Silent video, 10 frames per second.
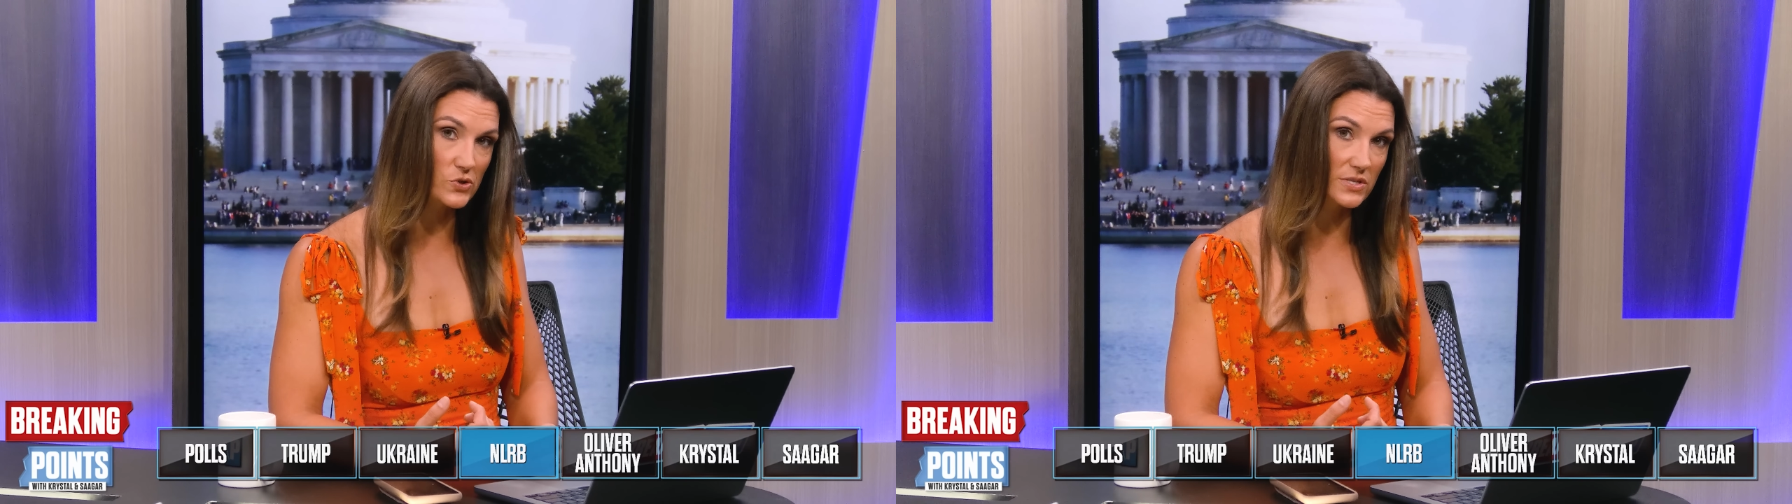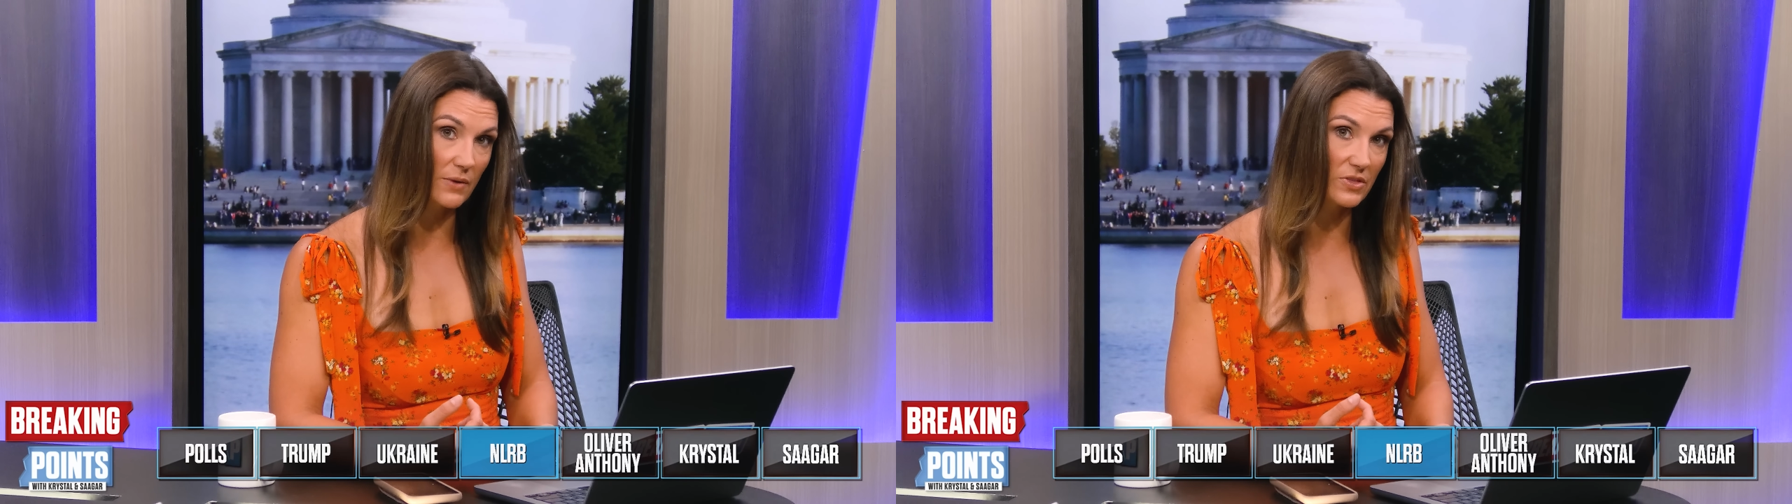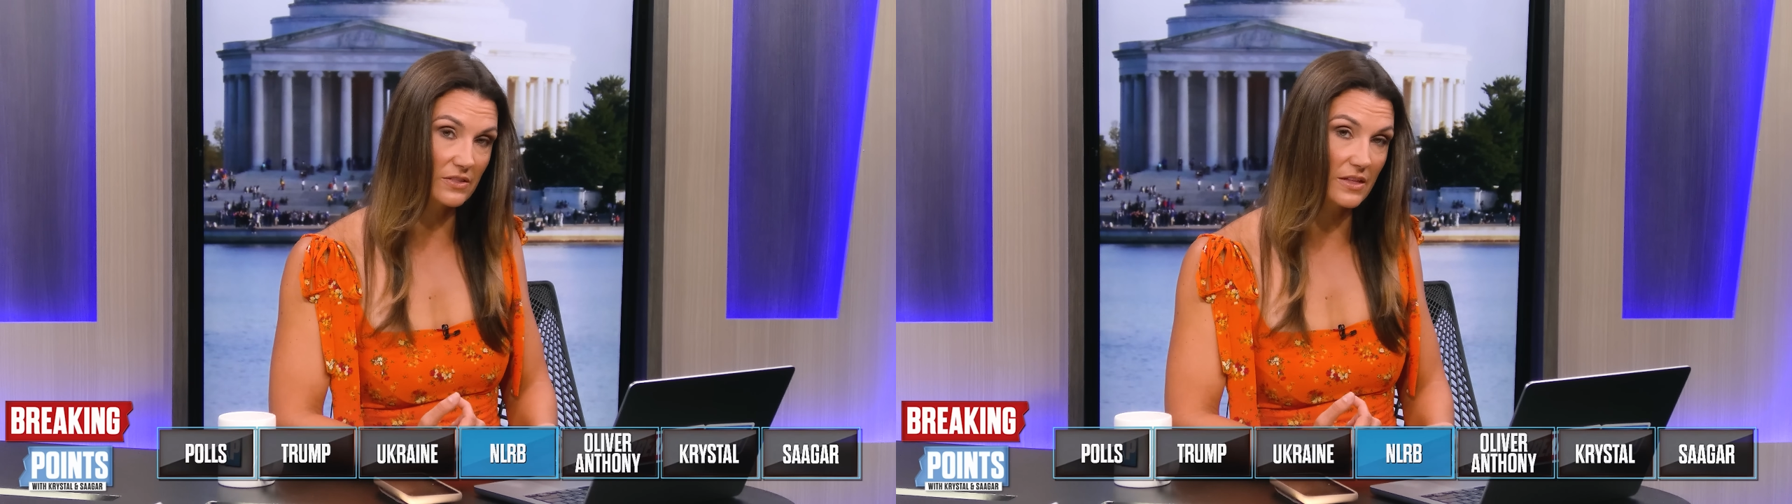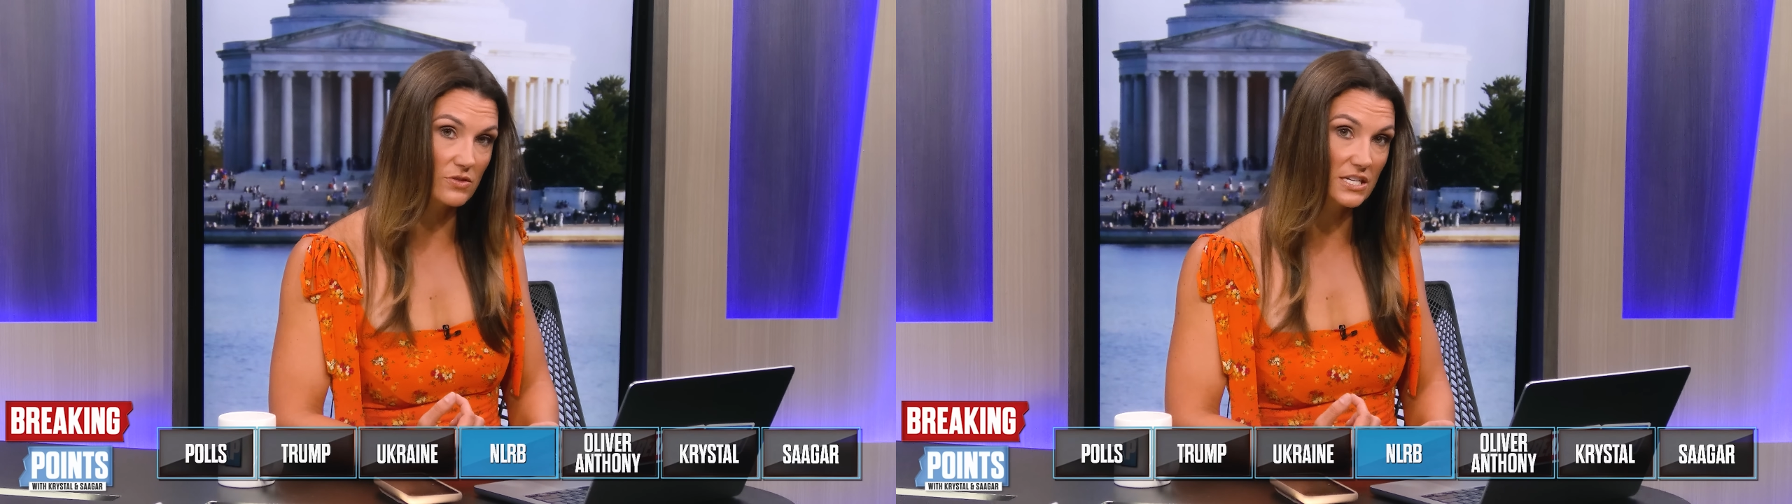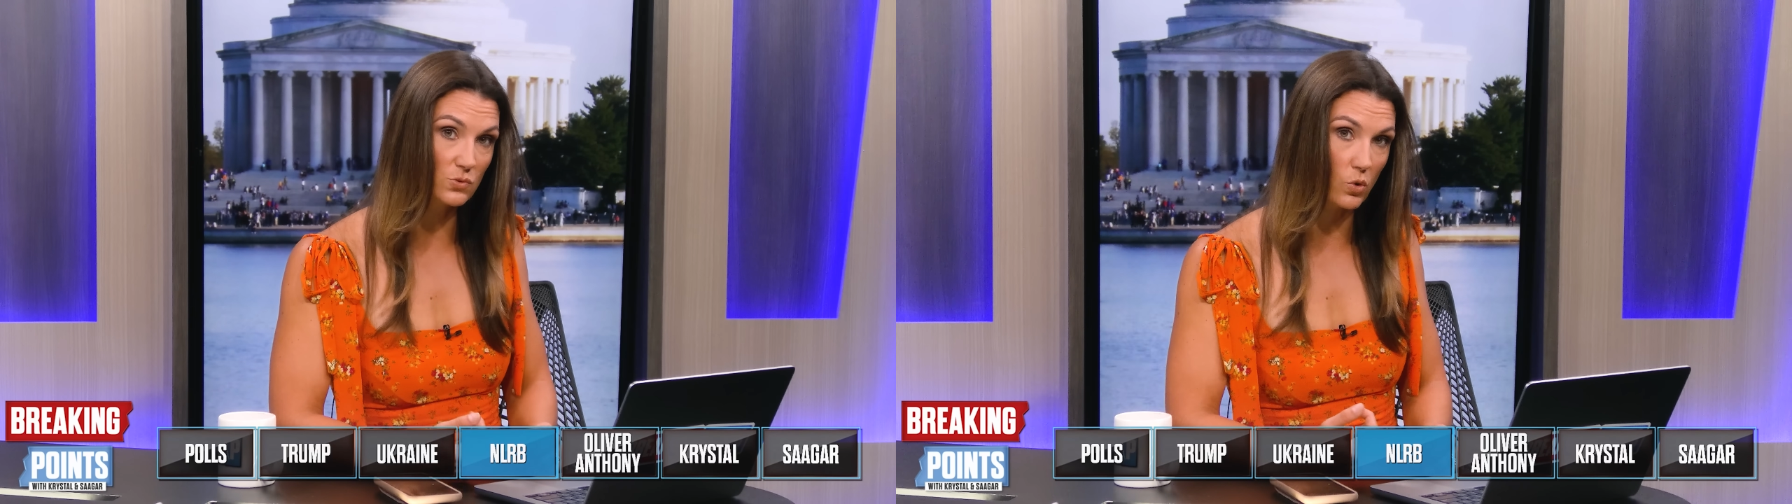which was something
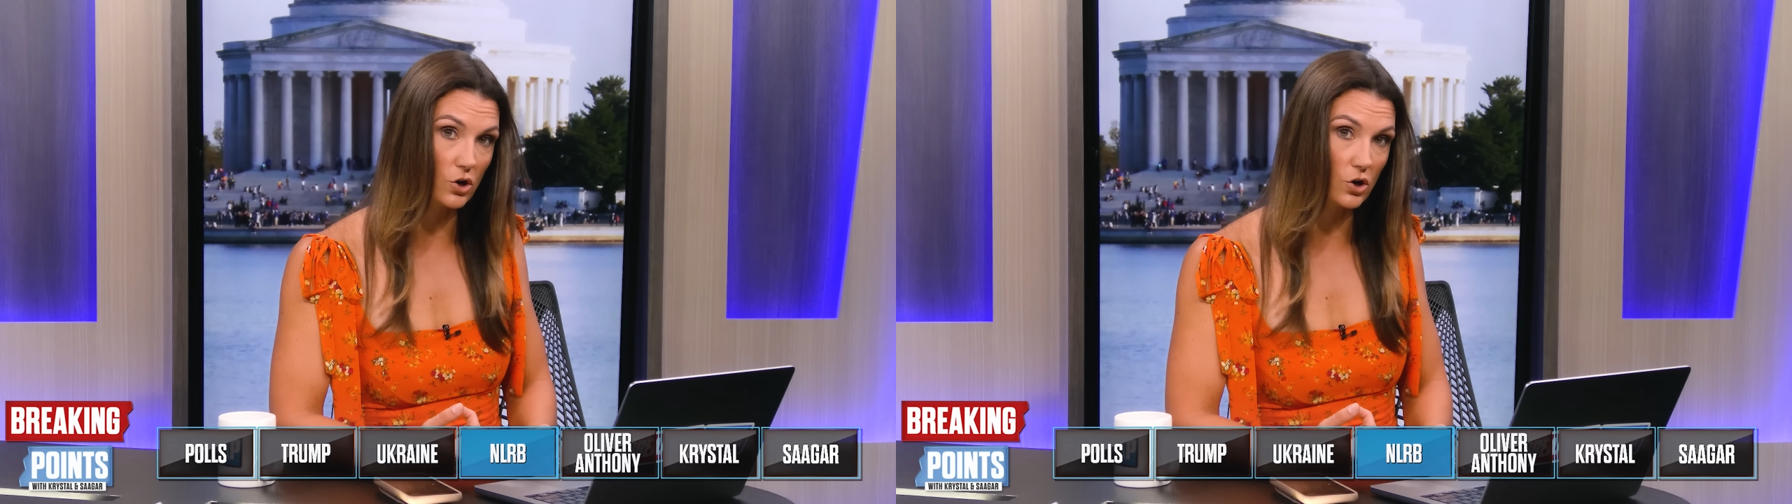that these